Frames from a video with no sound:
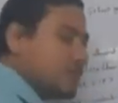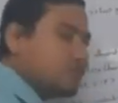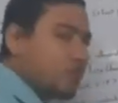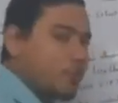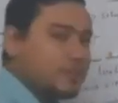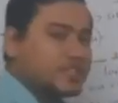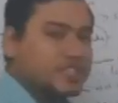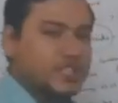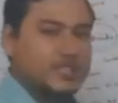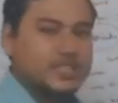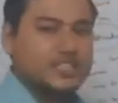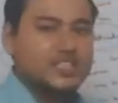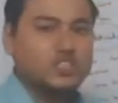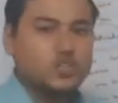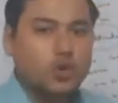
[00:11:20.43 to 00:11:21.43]
information.
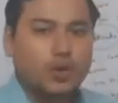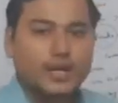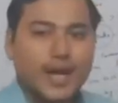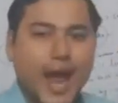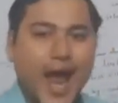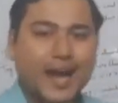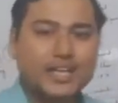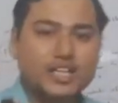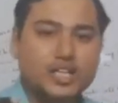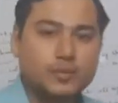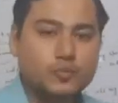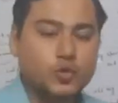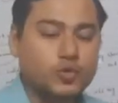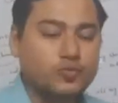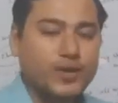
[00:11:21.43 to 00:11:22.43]
This is called
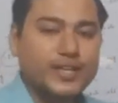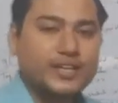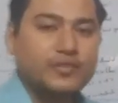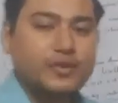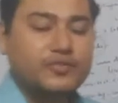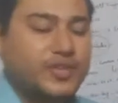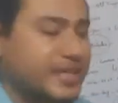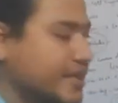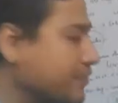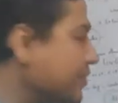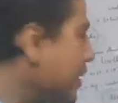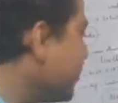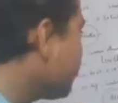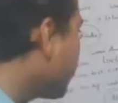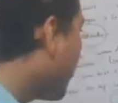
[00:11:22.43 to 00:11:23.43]
attribute. Whenever we give
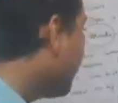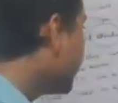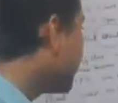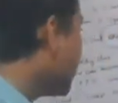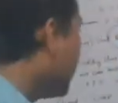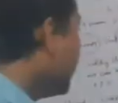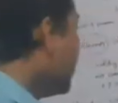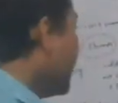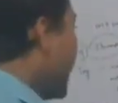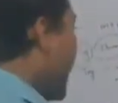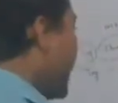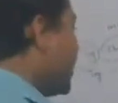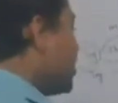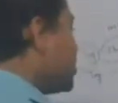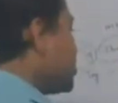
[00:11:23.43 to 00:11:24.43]
the information,
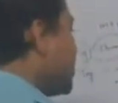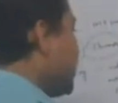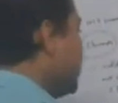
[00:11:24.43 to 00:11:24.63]
additional